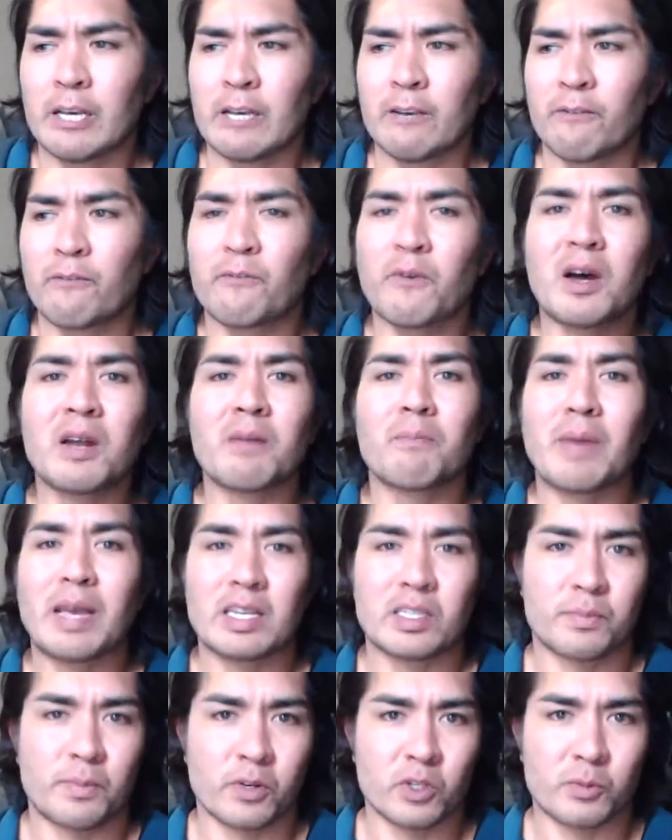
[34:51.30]

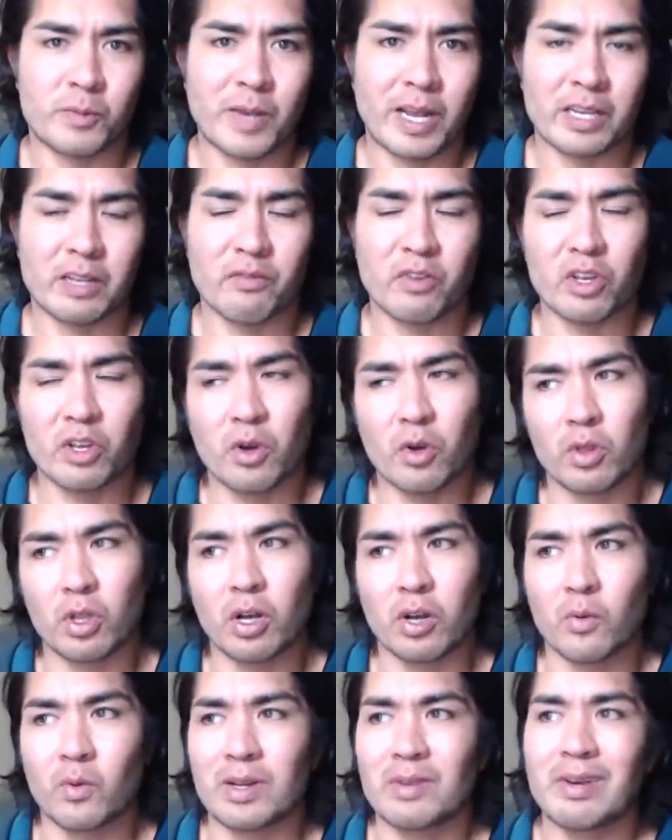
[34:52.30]
fun-based perspective and go,
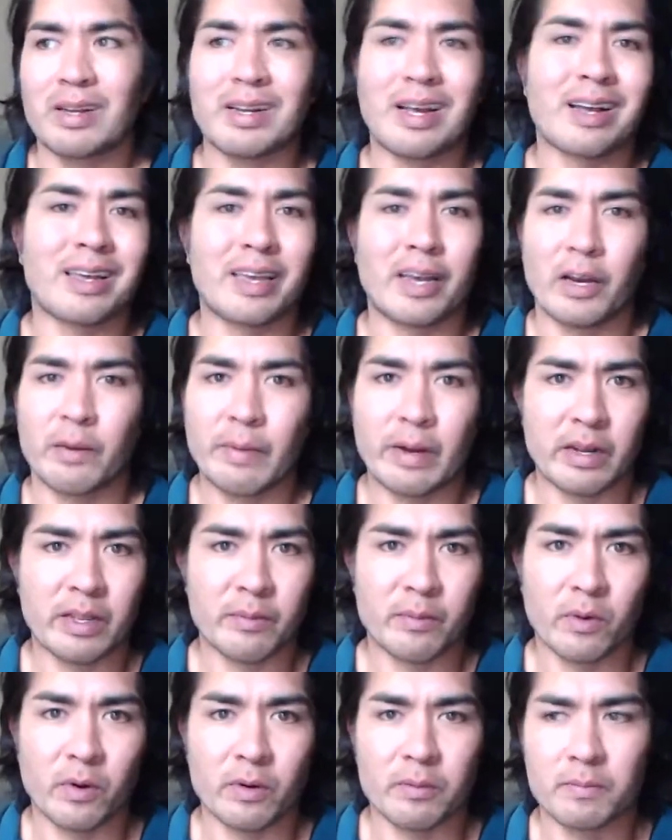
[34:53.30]
look, what do I not care about
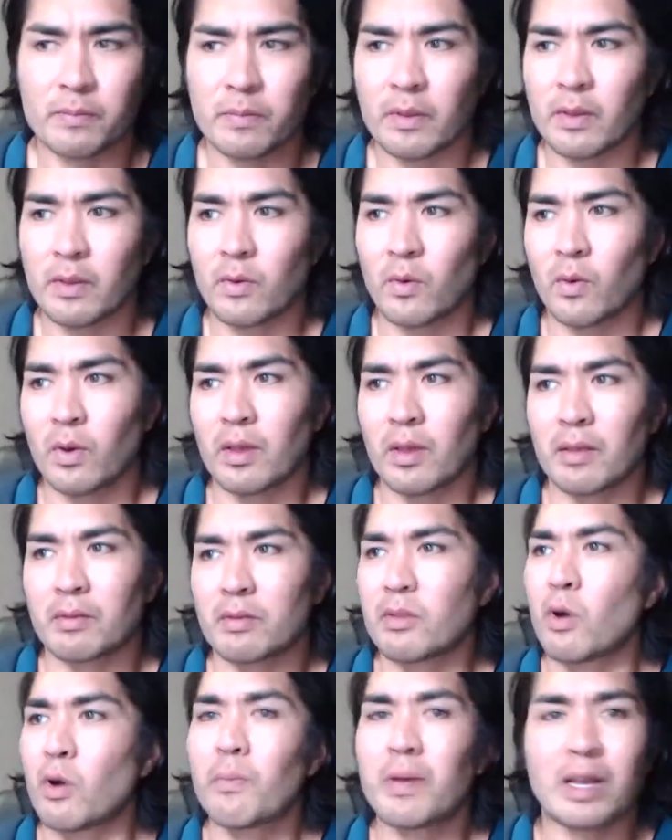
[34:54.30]
anymore?
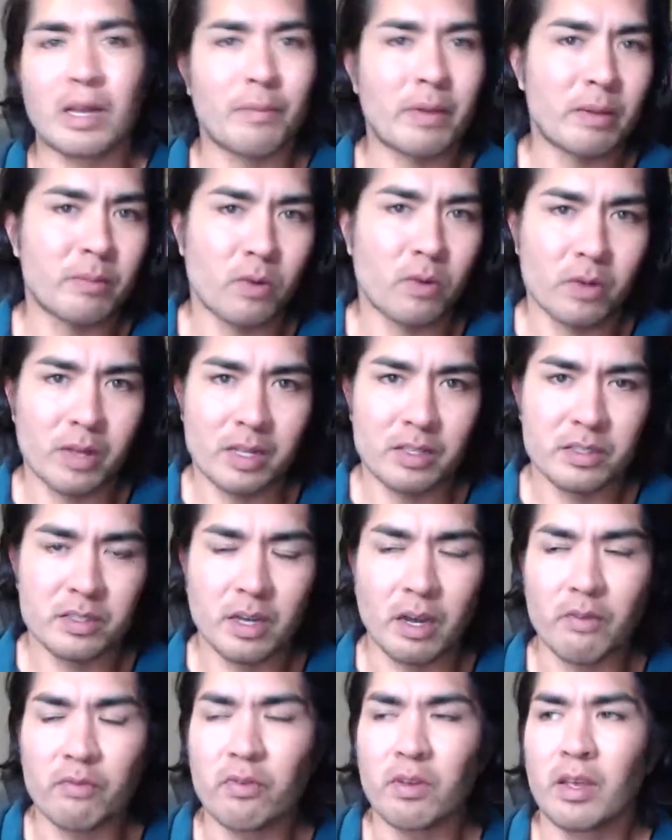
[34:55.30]
Don't pick up any more of that
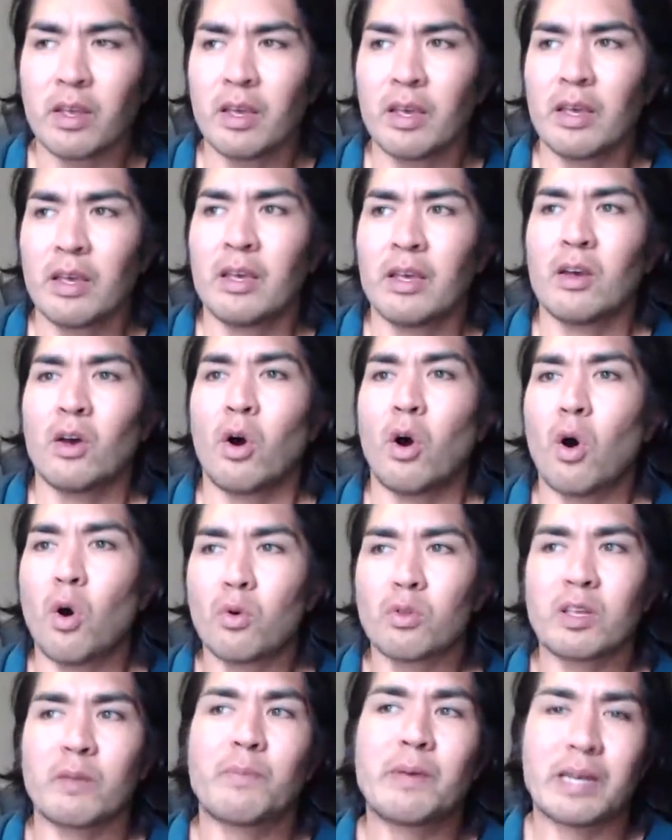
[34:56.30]
stuff.
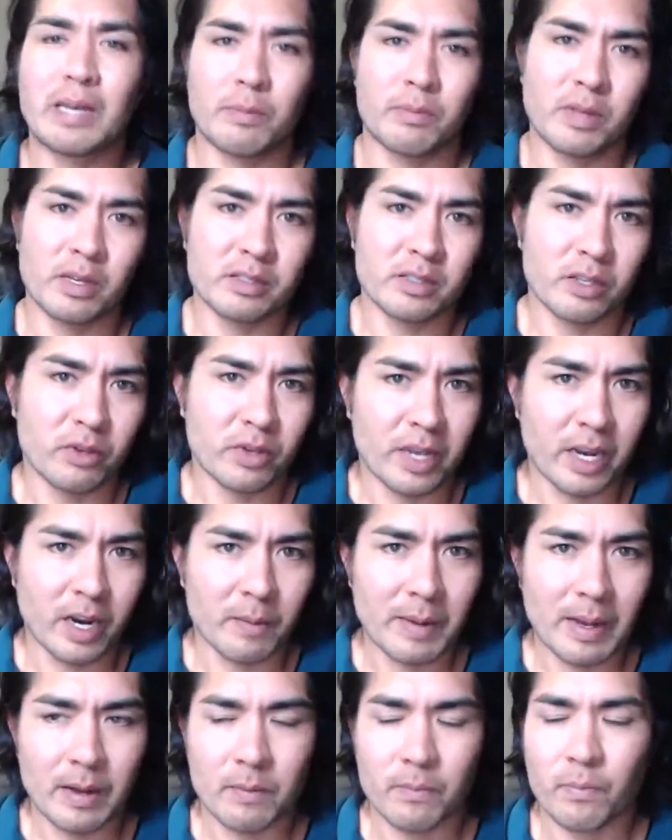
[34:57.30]
Only pick up things that you care
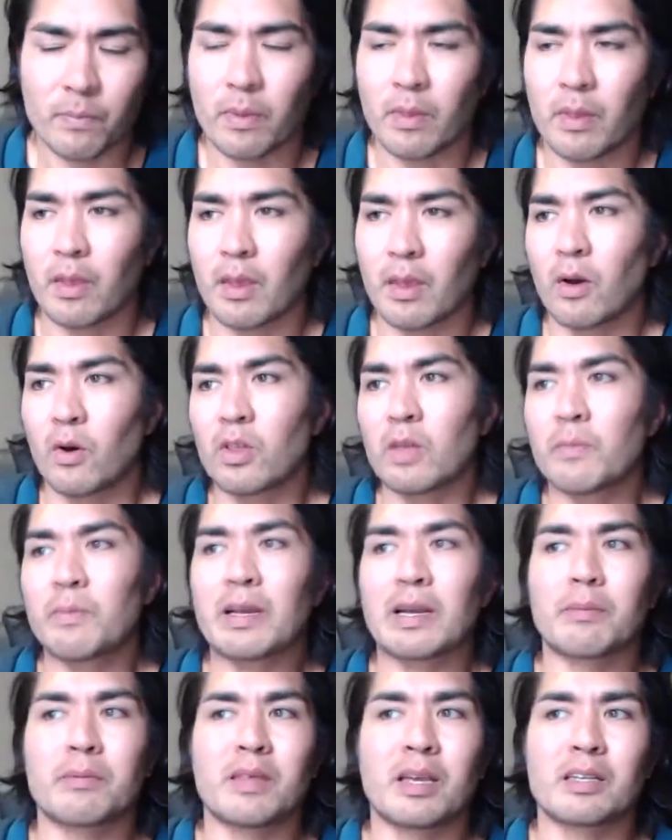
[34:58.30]
about. Only
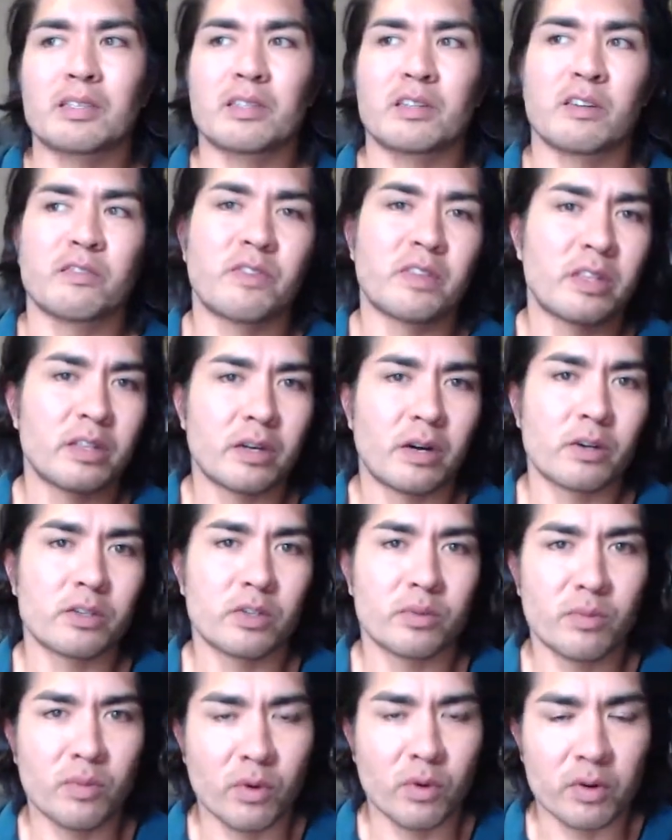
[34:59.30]
pick up things that are $50
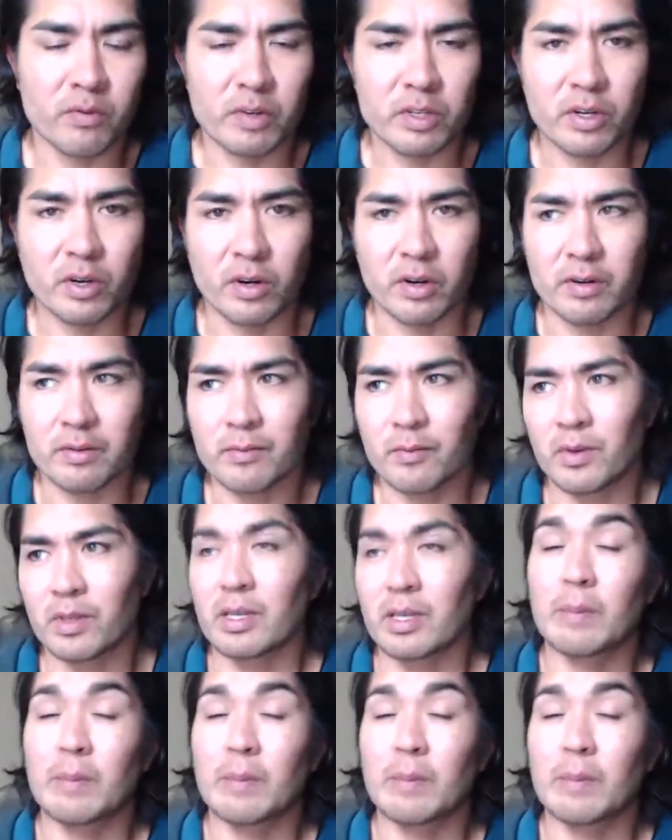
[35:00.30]
and more in return, with a